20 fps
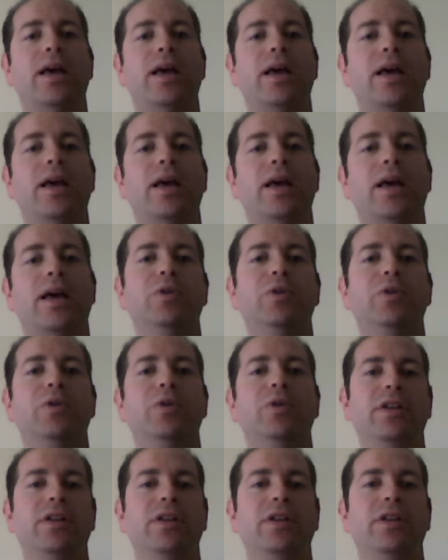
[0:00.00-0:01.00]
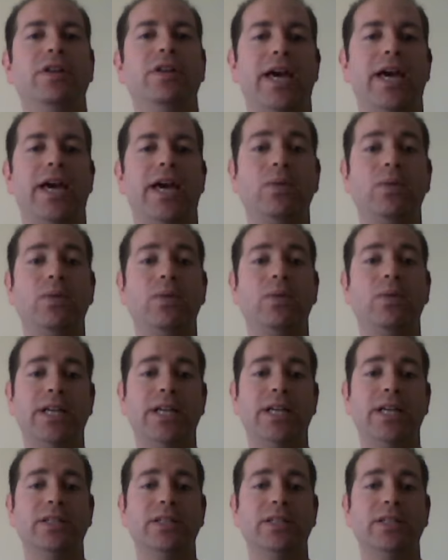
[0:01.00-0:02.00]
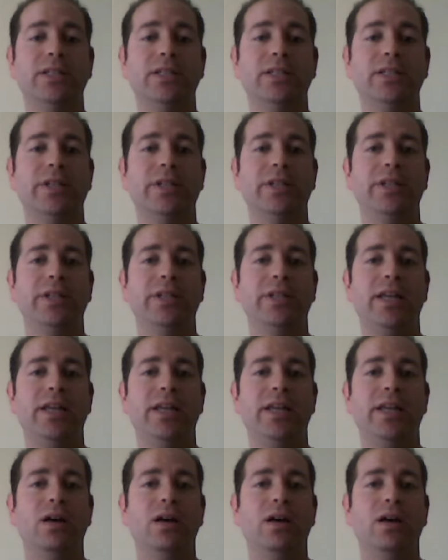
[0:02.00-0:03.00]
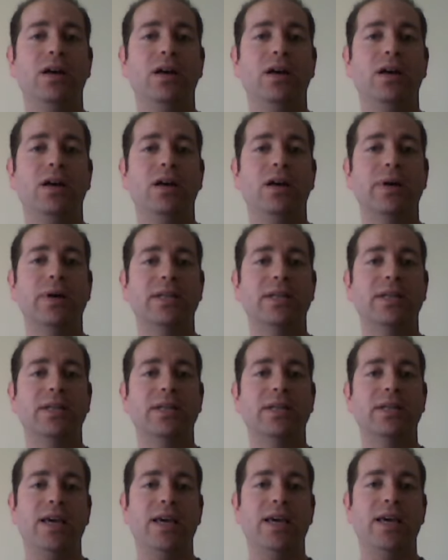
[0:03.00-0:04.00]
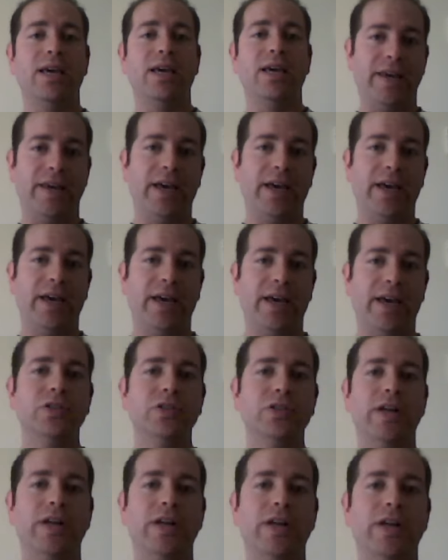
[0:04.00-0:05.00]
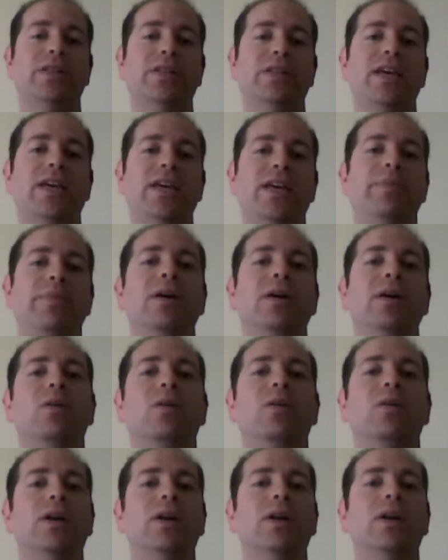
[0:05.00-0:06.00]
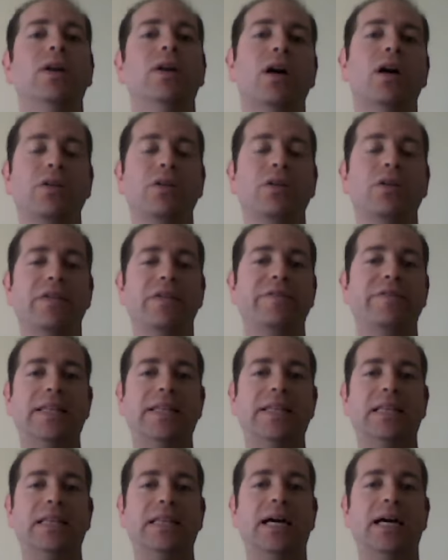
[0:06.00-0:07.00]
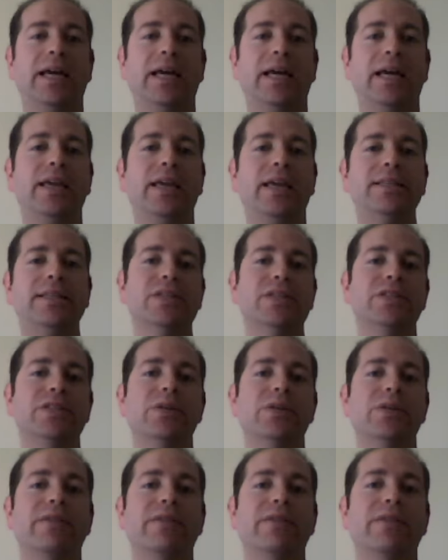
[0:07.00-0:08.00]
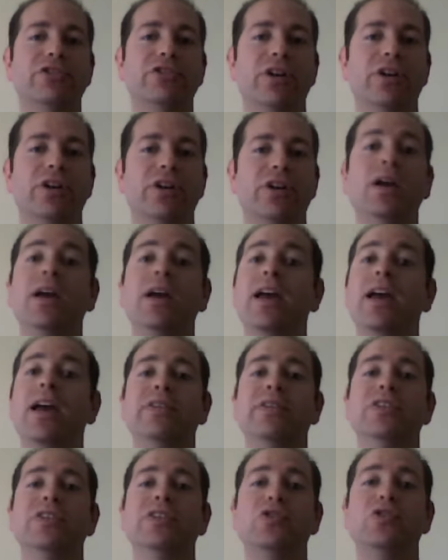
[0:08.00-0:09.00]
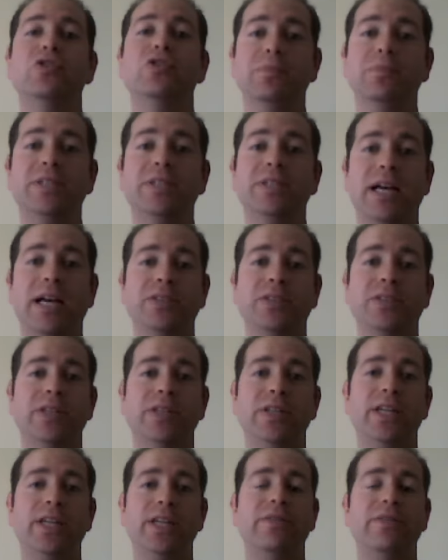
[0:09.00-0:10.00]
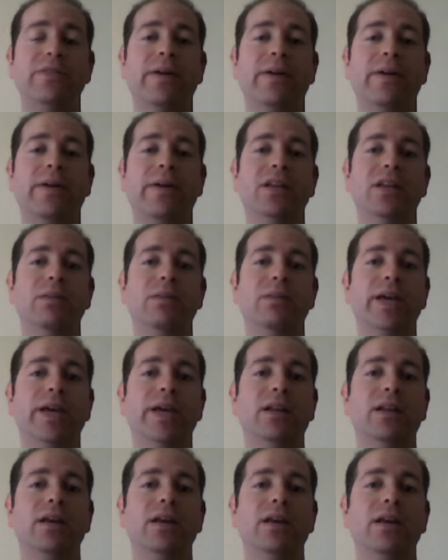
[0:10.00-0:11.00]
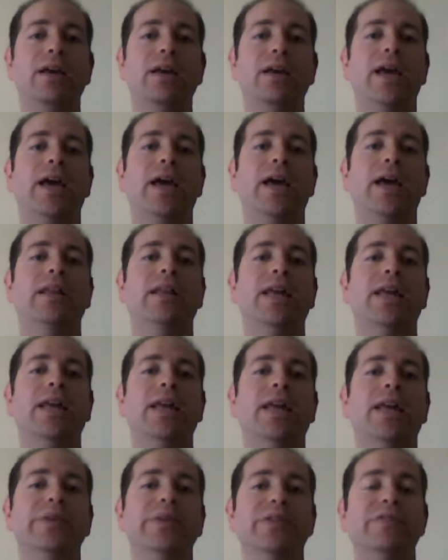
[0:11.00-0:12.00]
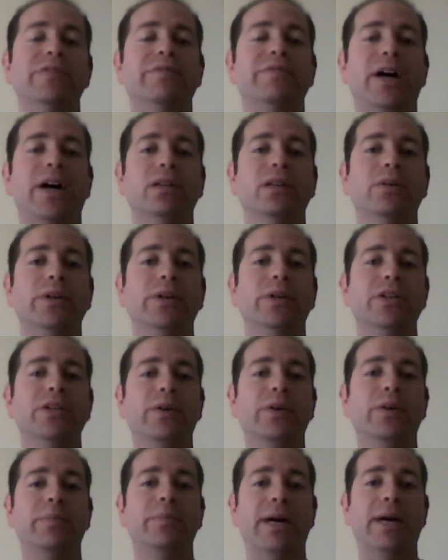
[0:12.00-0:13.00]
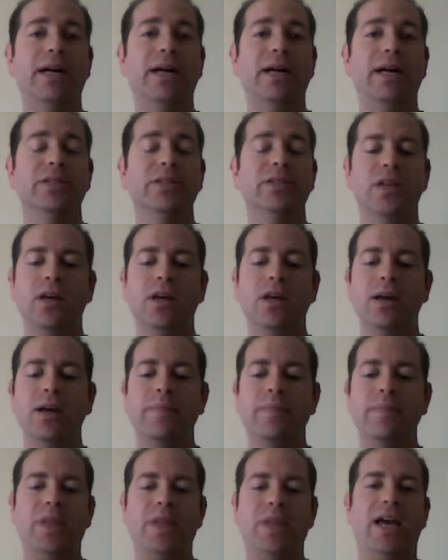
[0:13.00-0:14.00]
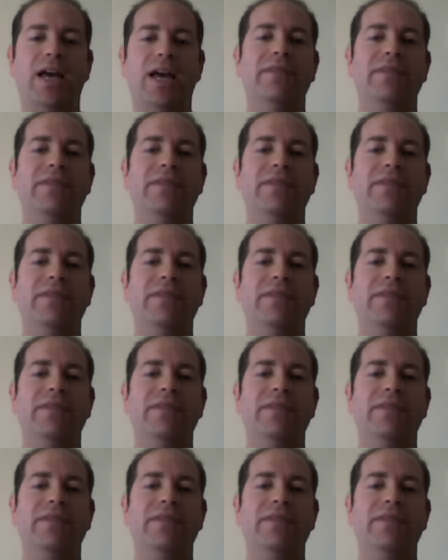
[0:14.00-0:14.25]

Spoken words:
You put the head, which is actually labeled head, of the Brazel tape at the head, stretch out the tape, whatever color the feet lie. It tells you every drug, every tube size you need if you have to intubate, and that is what you follow in doing PALS. I have